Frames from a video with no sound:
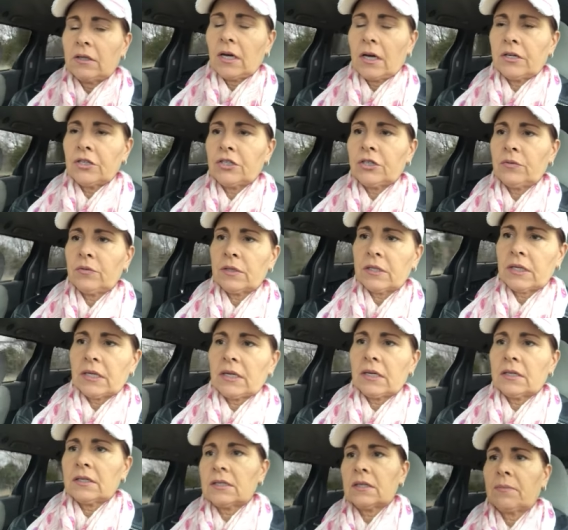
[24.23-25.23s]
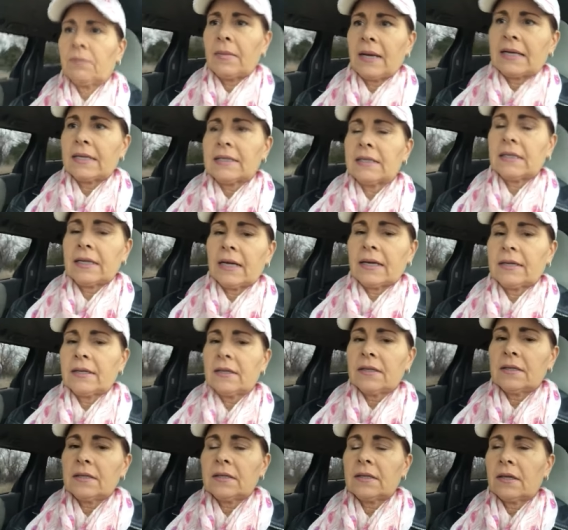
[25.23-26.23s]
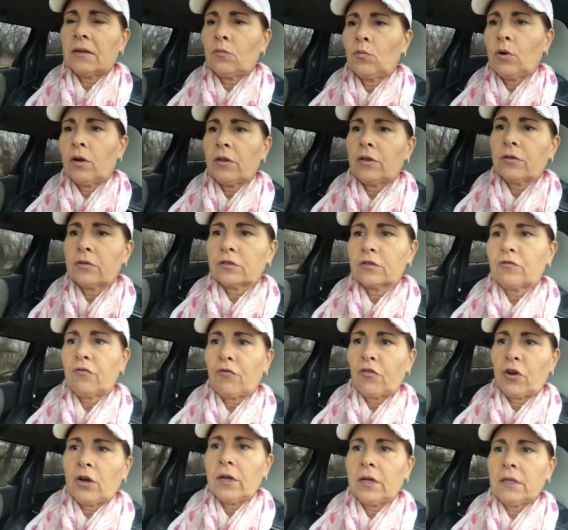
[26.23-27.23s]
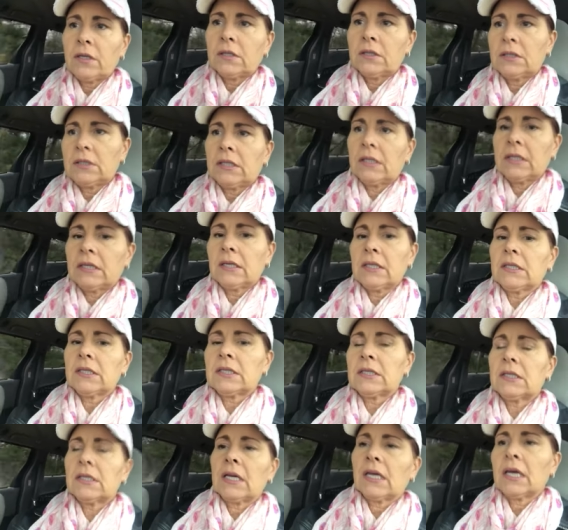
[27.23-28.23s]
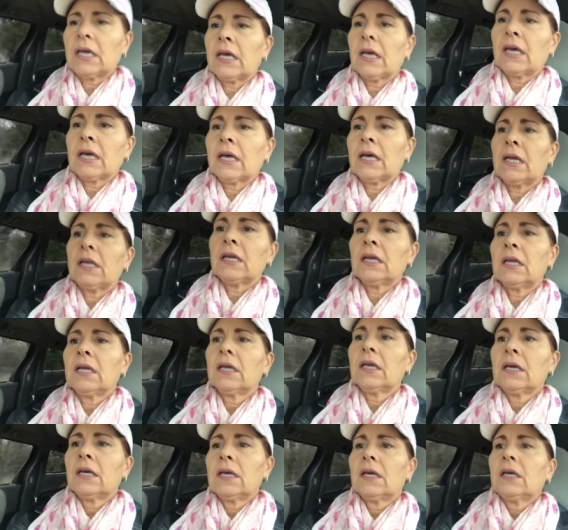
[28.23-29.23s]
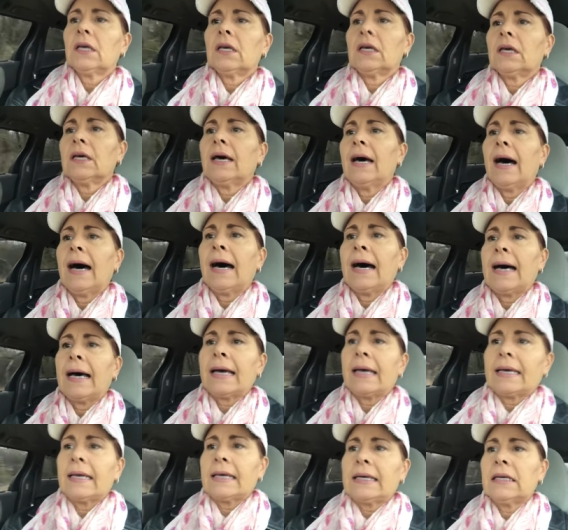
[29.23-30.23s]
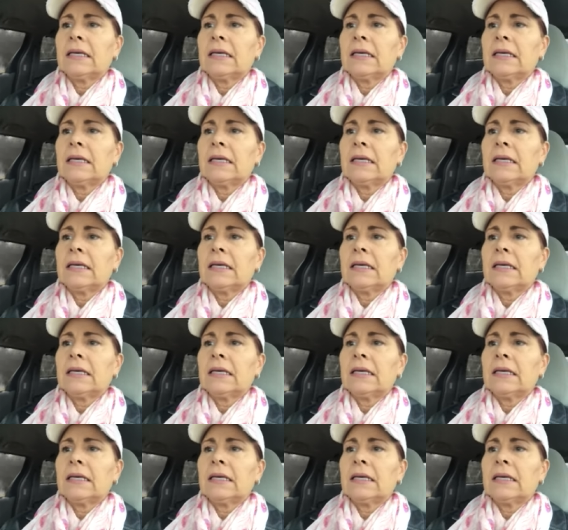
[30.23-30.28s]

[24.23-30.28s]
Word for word: she was getting some mastitis in one of those front tits, and I